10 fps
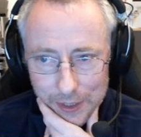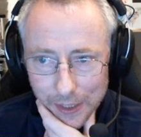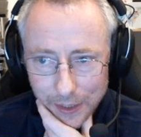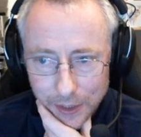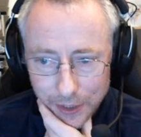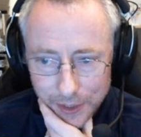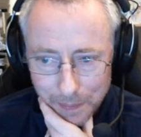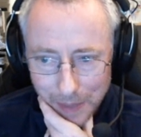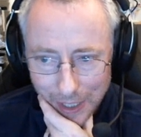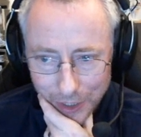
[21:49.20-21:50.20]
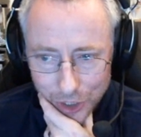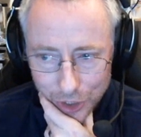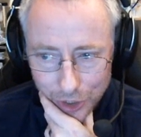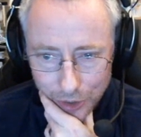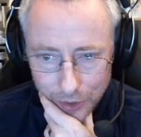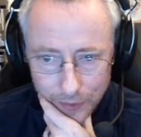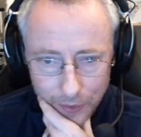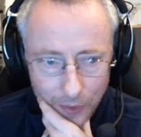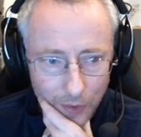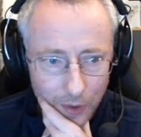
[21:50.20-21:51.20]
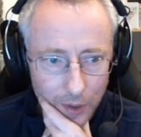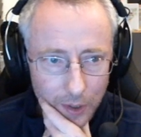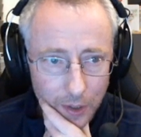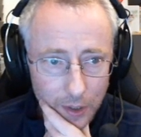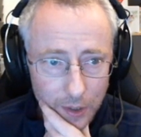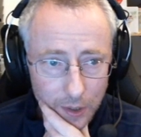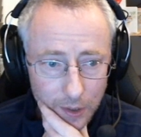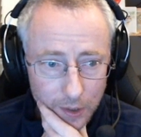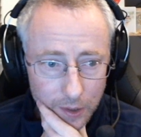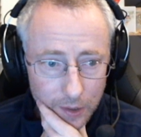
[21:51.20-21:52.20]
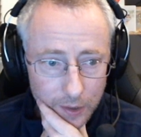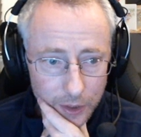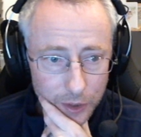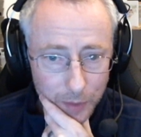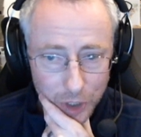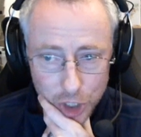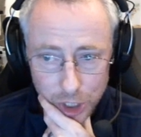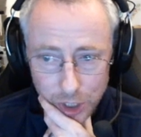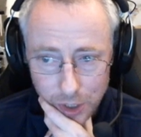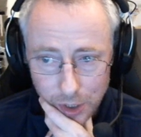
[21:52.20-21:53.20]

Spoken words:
that doesn't match on the spreadsheet